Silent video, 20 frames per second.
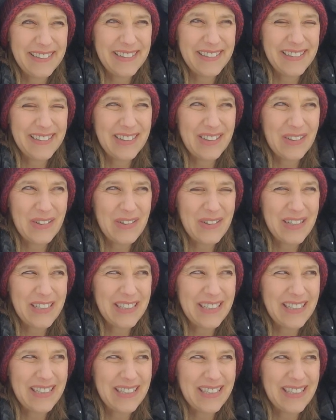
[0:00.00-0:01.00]
you know,
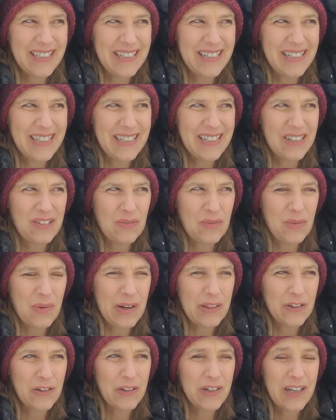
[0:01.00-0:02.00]
it, it
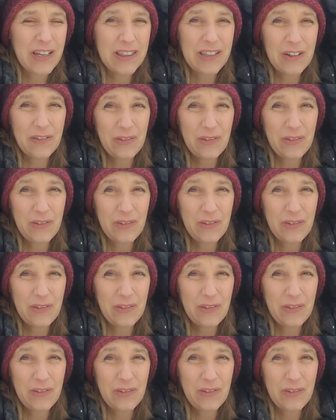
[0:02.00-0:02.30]
whether or not